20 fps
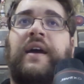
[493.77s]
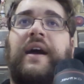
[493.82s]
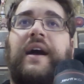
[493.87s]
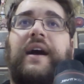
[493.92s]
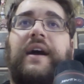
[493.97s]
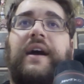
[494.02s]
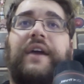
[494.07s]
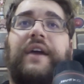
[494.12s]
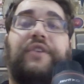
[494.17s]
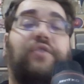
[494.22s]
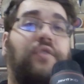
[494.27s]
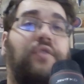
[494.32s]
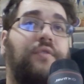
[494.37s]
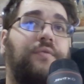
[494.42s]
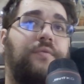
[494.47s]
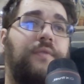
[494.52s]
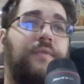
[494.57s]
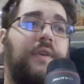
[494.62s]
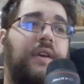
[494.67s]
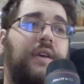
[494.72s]
I
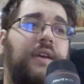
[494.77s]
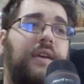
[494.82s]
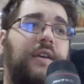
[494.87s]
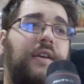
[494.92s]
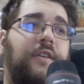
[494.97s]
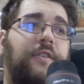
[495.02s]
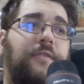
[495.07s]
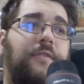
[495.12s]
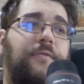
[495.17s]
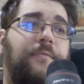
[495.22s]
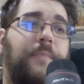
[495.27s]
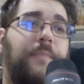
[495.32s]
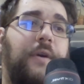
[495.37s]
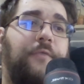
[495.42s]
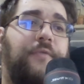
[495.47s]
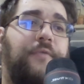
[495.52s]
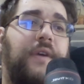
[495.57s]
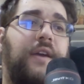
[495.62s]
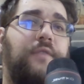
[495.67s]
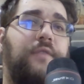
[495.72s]
talked with my
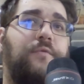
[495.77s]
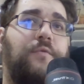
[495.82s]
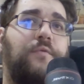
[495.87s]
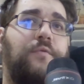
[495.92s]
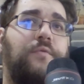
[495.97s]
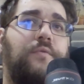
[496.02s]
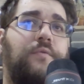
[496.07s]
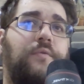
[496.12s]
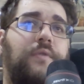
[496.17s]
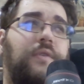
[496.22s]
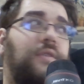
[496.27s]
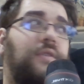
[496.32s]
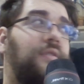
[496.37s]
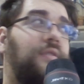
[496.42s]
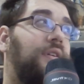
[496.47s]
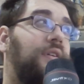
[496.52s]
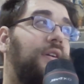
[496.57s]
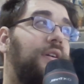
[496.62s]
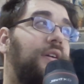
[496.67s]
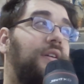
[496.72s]
friend who
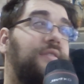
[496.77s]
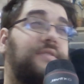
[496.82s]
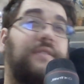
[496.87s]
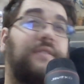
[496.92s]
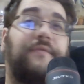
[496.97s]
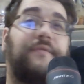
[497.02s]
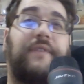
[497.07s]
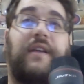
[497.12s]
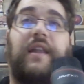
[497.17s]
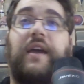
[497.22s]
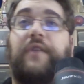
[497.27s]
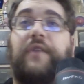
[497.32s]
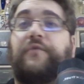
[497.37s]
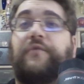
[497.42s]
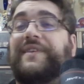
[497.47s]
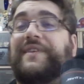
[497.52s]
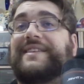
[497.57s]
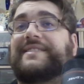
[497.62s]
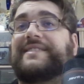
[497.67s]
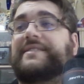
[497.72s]
had something like
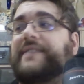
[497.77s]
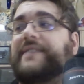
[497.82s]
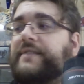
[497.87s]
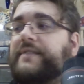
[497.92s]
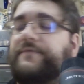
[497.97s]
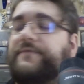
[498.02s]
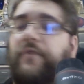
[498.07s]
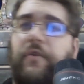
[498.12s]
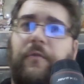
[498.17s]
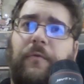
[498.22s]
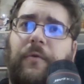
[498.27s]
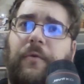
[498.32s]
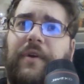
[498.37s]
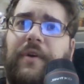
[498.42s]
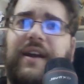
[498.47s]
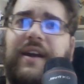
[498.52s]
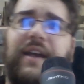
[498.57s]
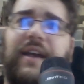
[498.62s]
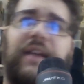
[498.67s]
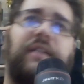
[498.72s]
3 sets for
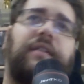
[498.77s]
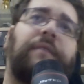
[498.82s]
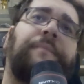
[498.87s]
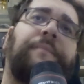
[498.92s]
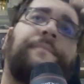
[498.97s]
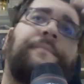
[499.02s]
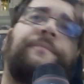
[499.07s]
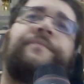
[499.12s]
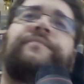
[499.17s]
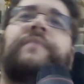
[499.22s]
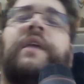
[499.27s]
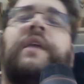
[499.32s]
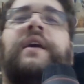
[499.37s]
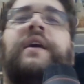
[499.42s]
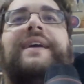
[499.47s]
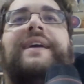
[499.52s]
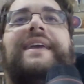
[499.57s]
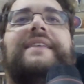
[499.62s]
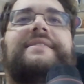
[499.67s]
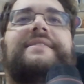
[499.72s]
Warcradle.
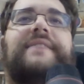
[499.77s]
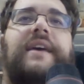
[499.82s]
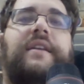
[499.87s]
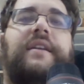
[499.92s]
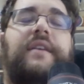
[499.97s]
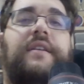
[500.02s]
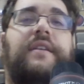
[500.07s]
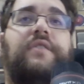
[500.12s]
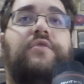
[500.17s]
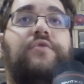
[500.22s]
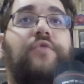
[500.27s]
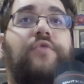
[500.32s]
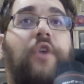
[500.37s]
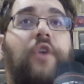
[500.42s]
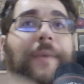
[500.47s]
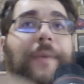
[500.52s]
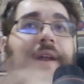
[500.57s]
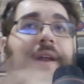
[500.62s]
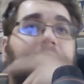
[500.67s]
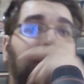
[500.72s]
He said that the
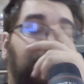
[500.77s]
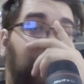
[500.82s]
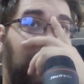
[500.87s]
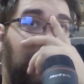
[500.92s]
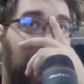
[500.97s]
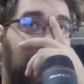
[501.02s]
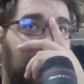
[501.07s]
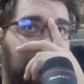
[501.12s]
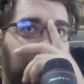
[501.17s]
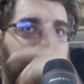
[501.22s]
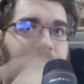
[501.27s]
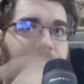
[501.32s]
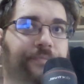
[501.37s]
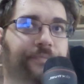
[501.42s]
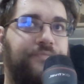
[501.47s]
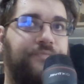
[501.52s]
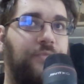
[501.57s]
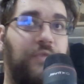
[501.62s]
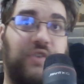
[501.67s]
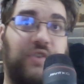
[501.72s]
Normandy Farm,
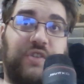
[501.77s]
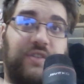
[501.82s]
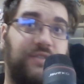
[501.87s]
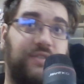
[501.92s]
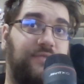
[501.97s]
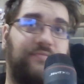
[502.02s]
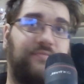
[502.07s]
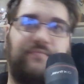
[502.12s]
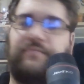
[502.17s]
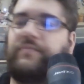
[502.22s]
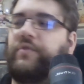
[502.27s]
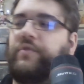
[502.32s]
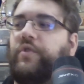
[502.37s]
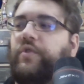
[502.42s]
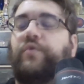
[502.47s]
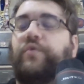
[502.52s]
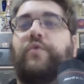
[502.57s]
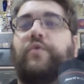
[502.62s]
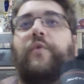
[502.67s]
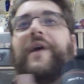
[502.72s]
which is the
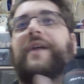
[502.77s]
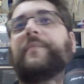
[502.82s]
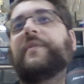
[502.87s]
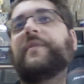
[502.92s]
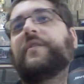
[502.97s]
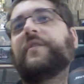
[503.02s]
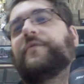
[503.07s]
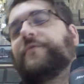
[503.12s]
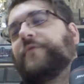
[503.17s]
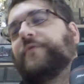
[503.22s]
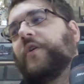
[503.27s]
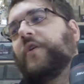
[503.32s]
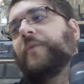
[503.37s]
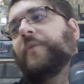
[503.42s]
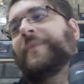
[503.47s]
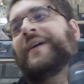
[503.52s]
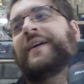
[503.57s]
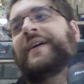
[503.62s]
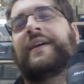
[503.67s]
windmill from,